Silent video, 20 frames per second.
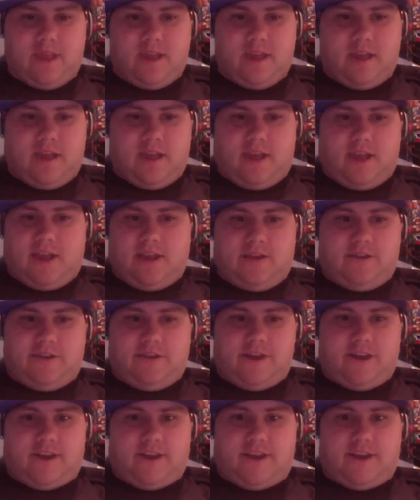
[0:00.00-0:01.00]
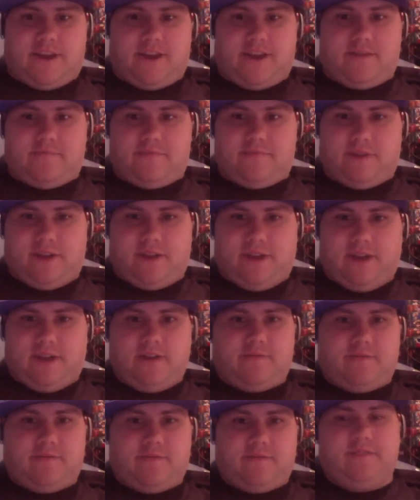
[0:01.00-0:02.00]
I know you're not kidding, but
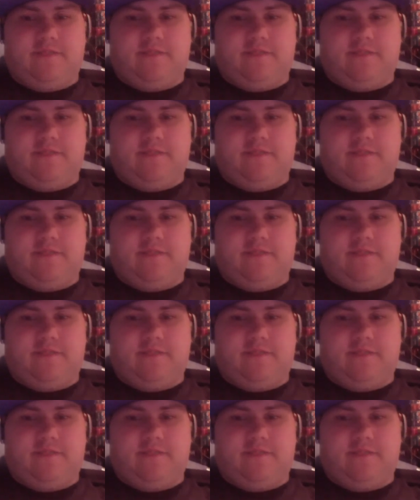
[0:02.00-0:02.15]
anyway.